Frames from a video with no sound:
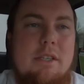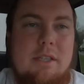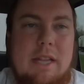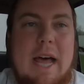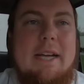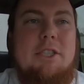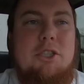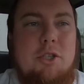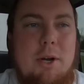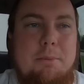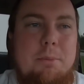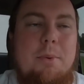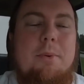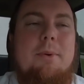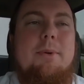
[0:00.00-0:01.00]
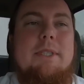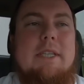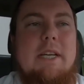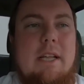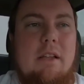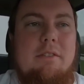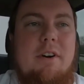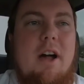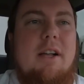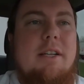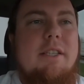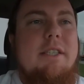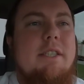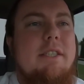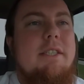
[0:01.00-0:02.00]
last trip when we went to get
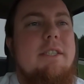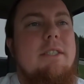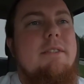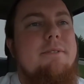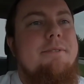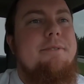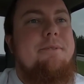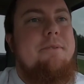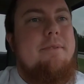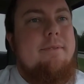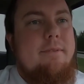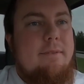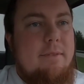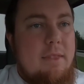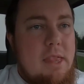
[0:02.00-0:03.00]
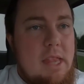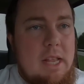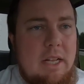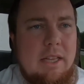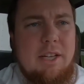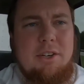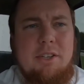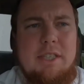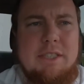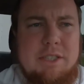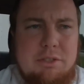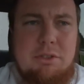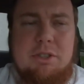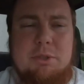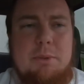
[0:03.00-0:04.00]
Lavaca, literally as
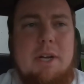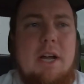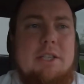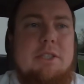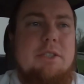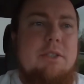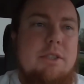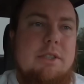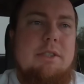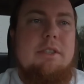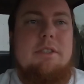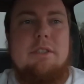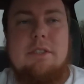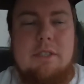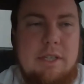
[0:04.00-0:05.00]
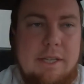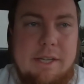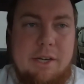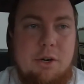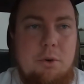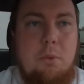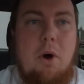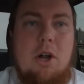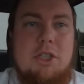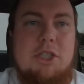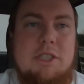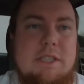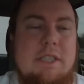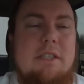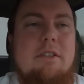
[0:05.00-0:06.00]
soon as we got to near
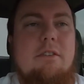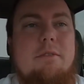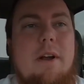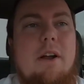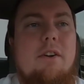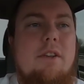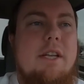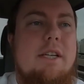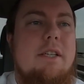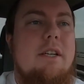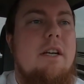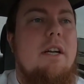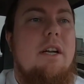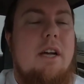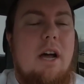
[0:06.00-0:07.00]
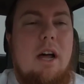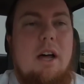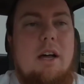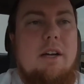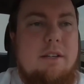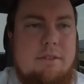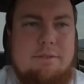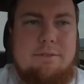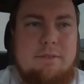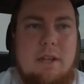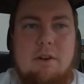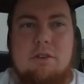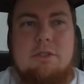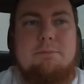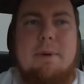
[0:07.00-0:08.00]
Washington or Maryland,
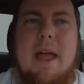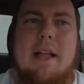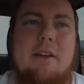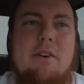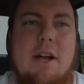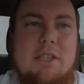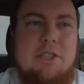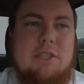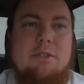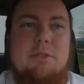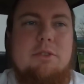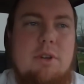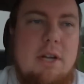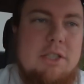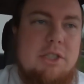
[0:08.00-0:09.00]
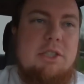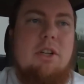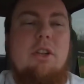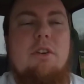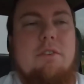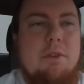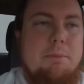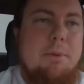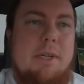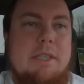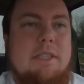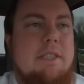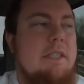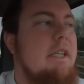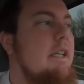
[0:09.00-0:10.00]
there was mad crashes. There was crashes all over the
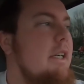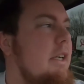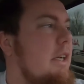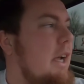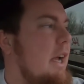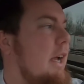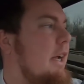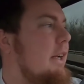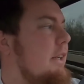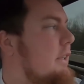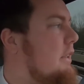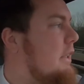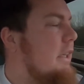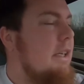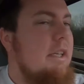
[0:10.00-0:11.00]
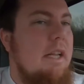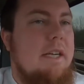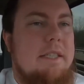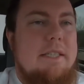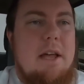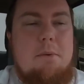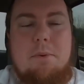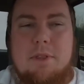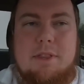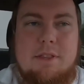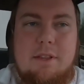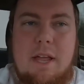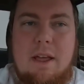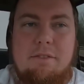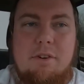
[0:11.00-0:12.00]
place. And like I said, with
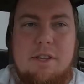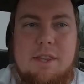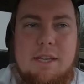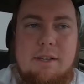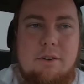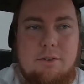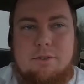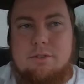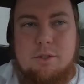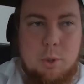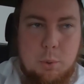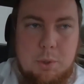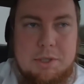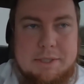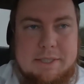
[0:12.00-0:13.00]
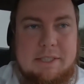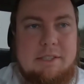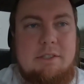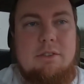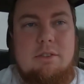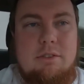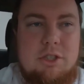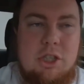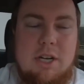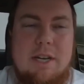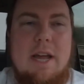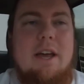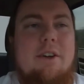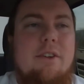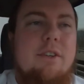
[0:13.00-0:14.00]
everything on quarantine or shut
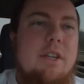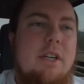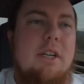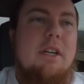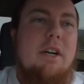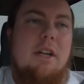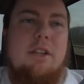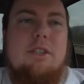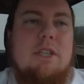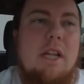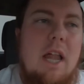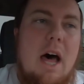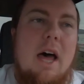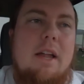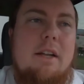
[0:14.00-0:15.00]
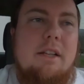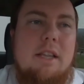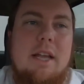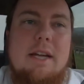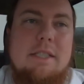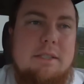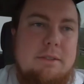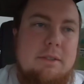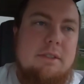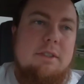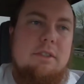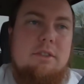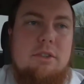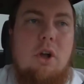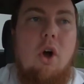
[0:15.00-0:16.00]
down, there's a lot less
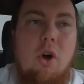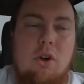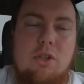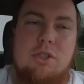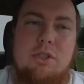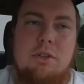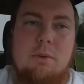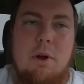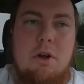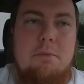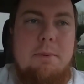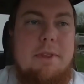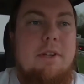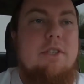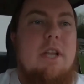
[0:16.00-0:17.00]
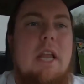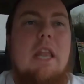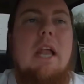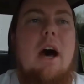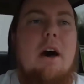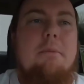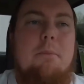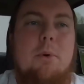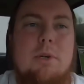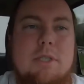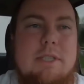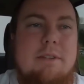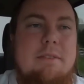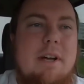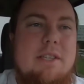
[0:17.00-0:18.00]
cars on the road, but there's a lot more
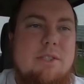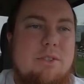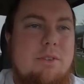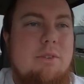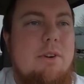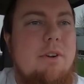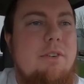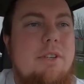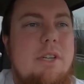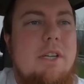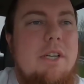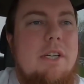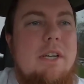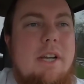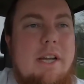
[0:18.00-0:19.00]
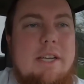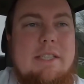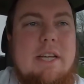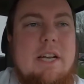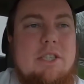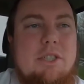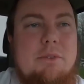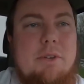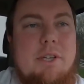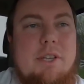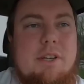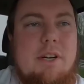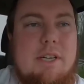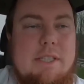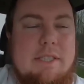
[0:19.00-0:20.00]
semis on the road. It is actually
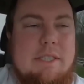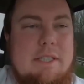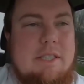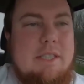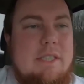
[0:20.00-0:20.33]
really crazy.